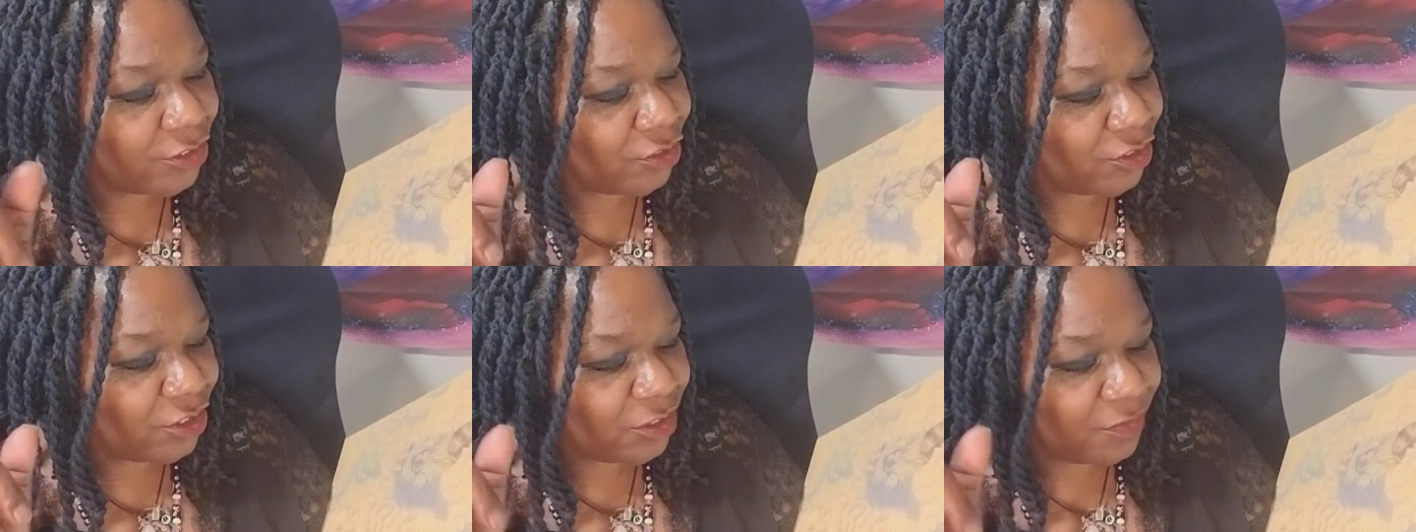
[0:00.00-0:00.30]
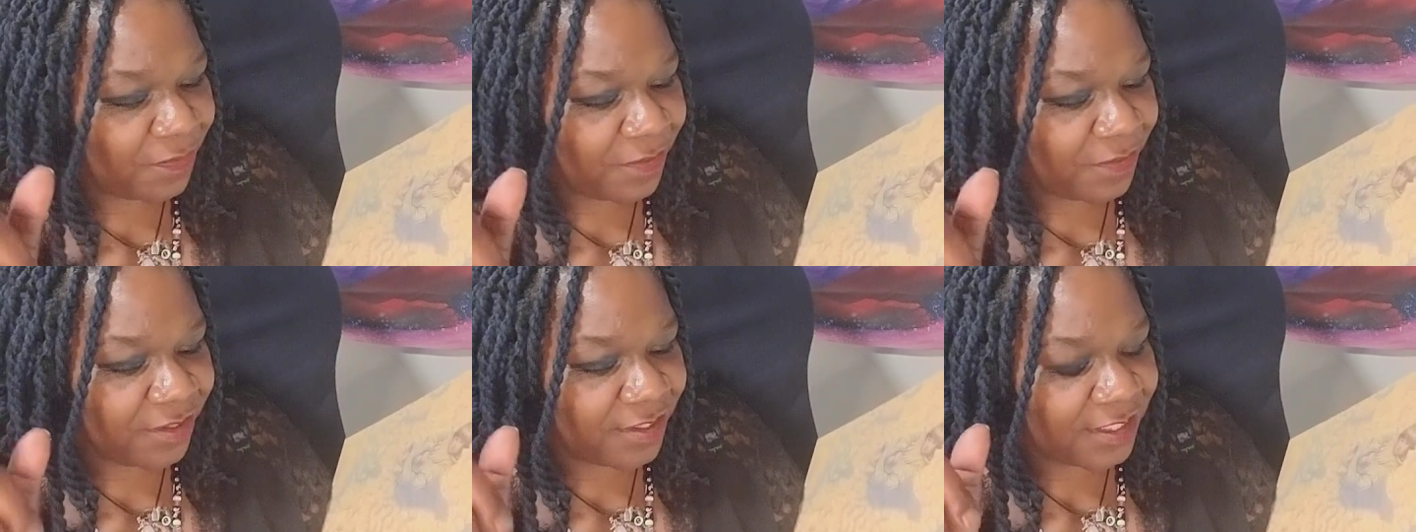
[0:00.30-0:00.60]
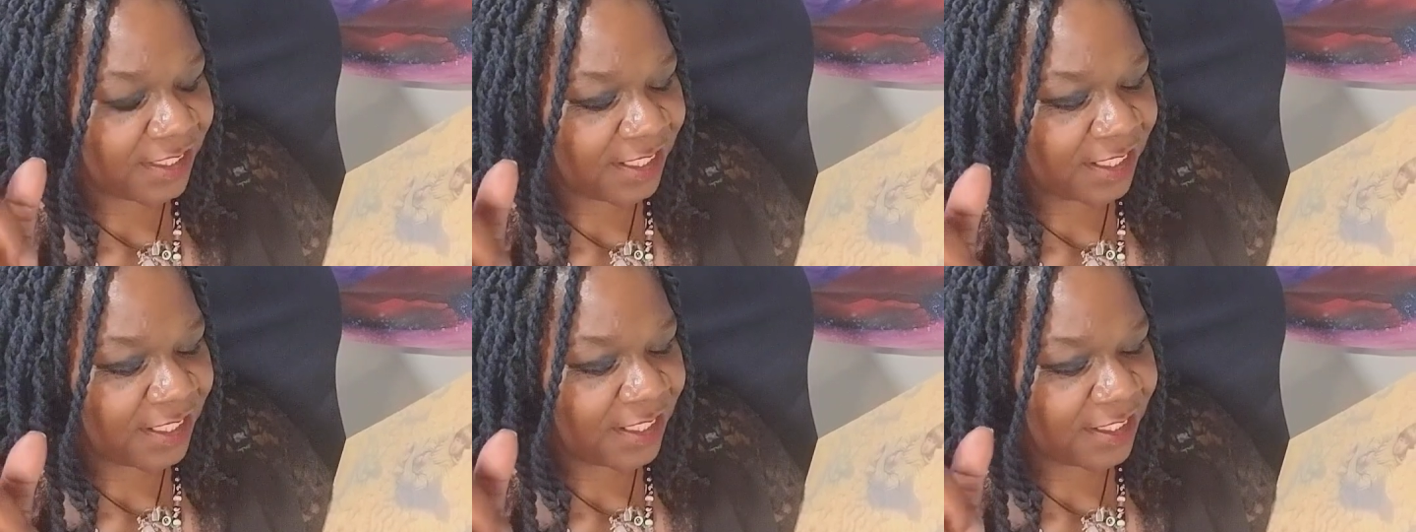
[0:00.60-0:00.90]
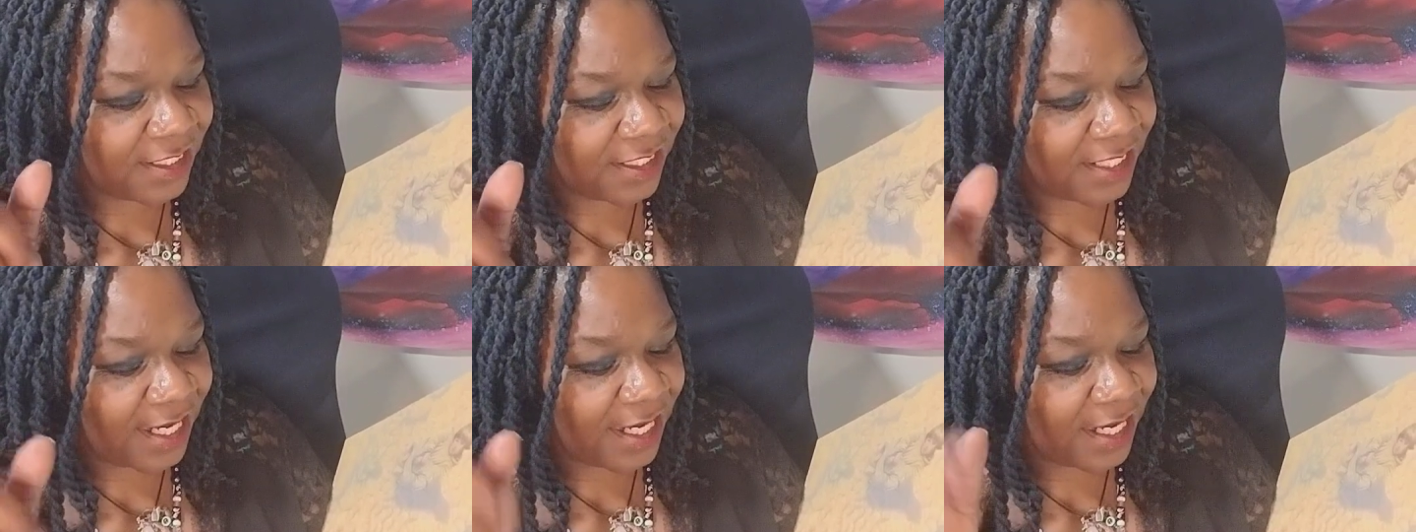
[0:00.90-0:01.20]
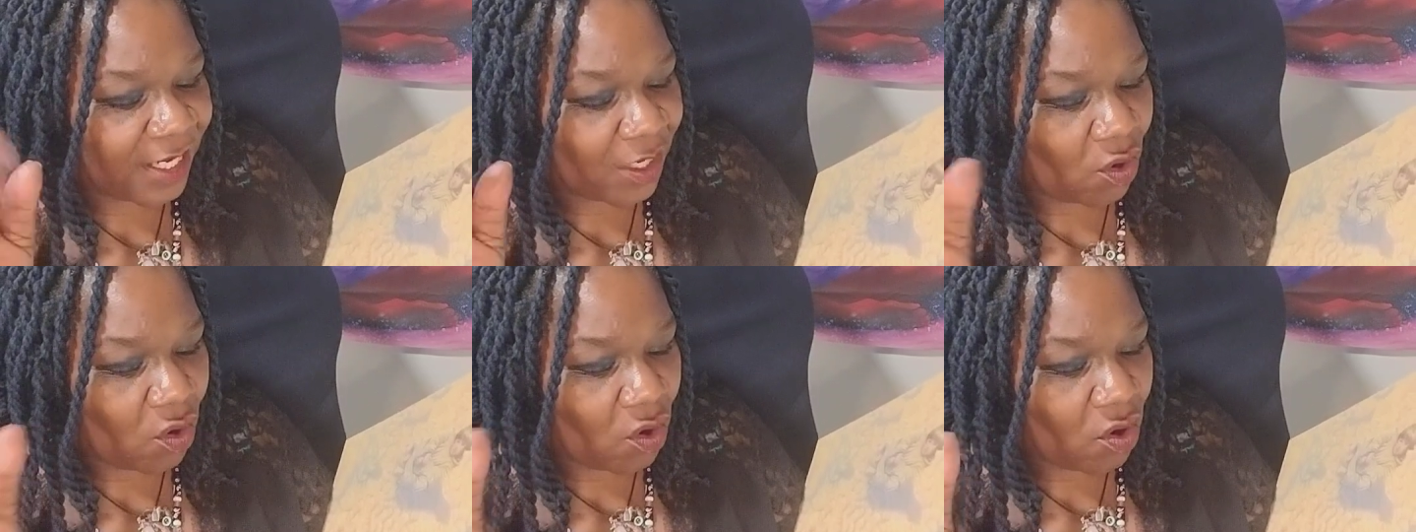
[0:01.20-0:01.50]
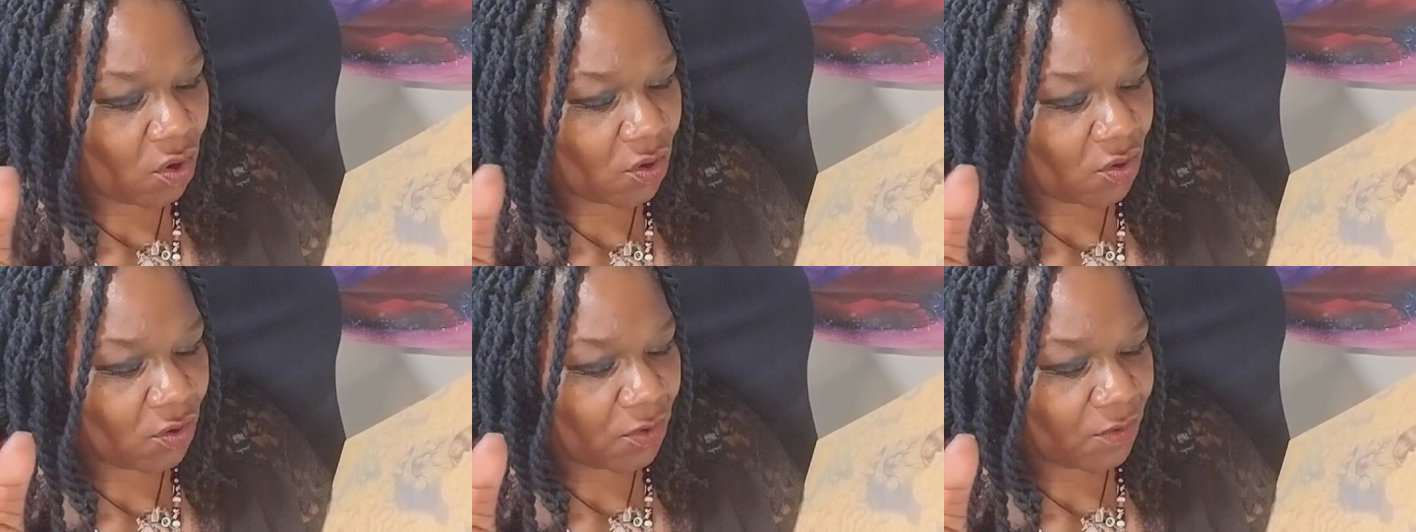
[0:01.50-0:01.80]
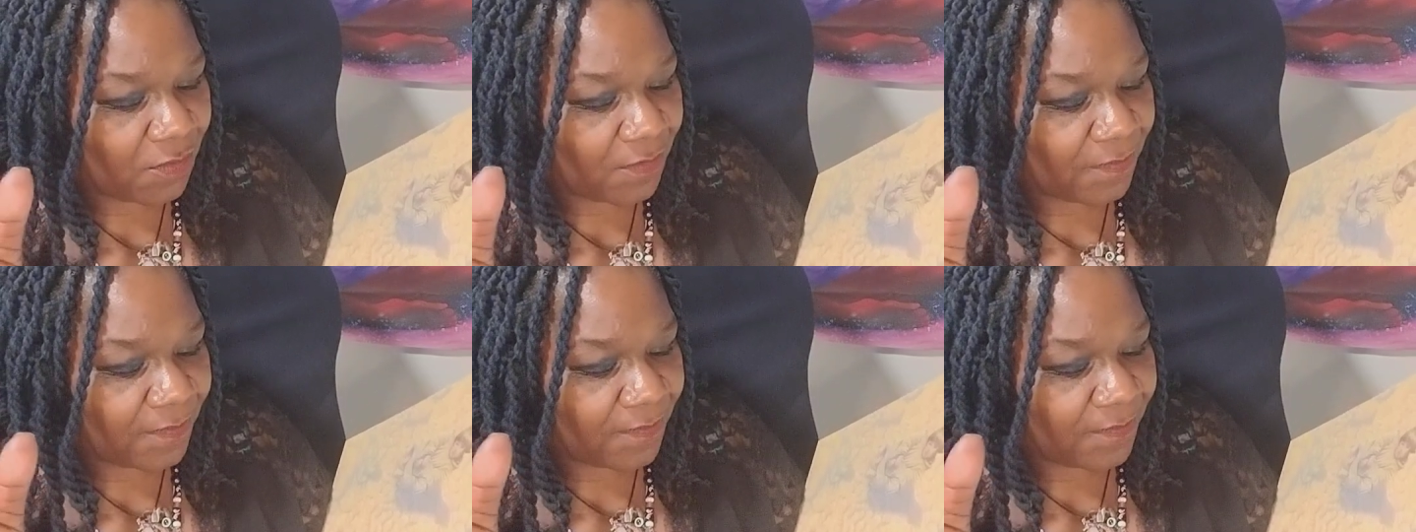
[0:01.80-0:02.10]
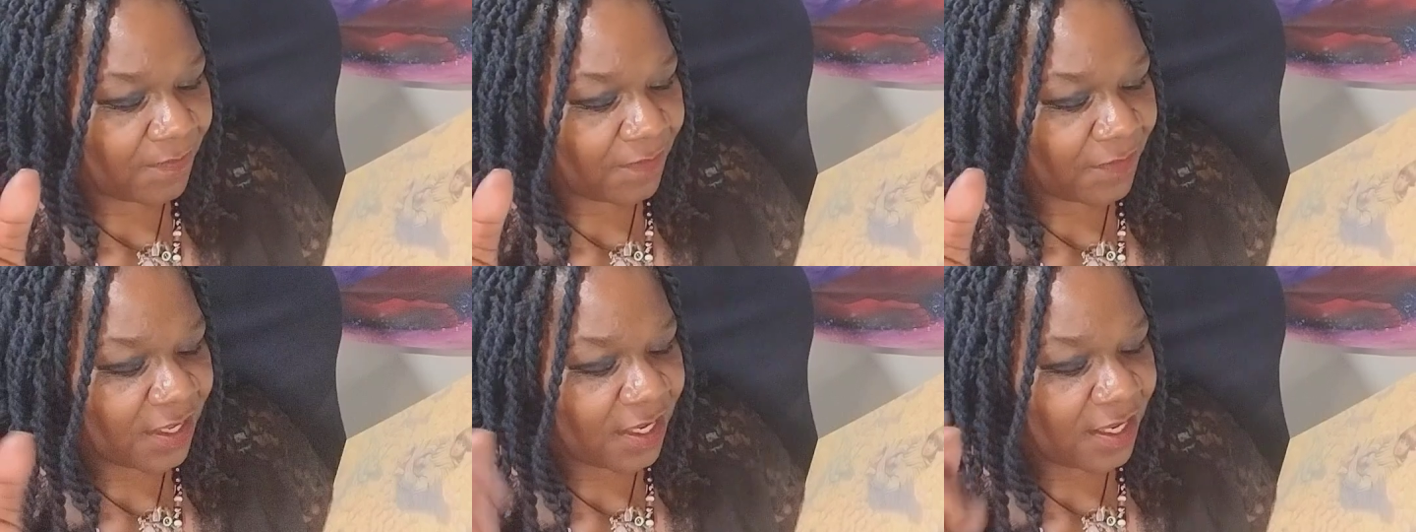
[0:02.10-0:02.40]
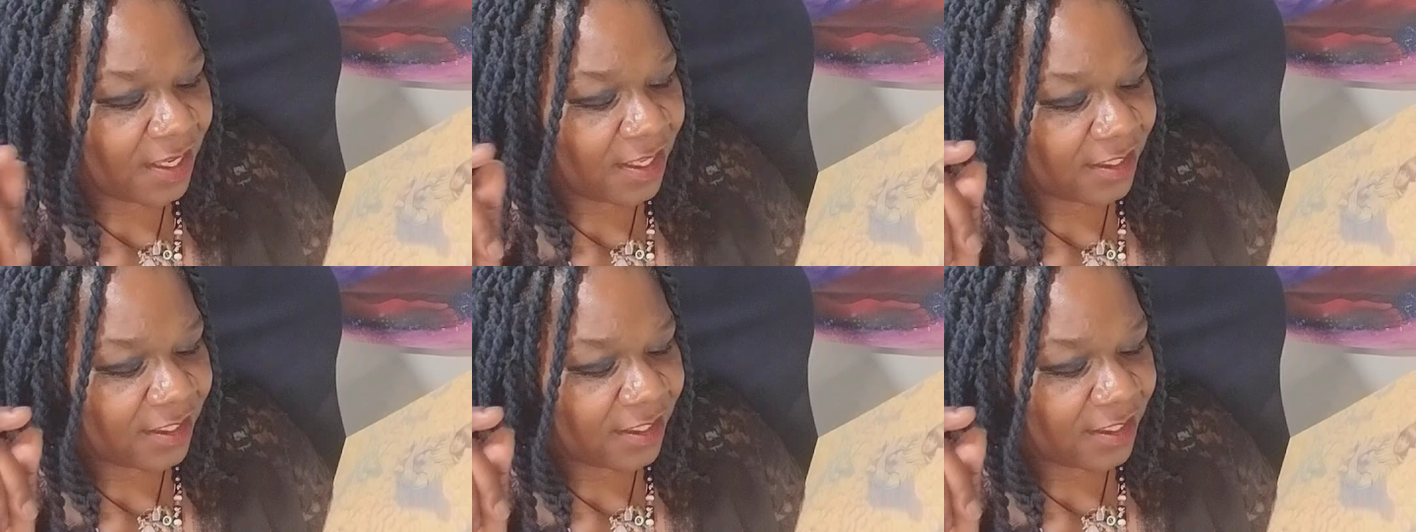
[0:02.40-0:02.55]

order to experience anything at all,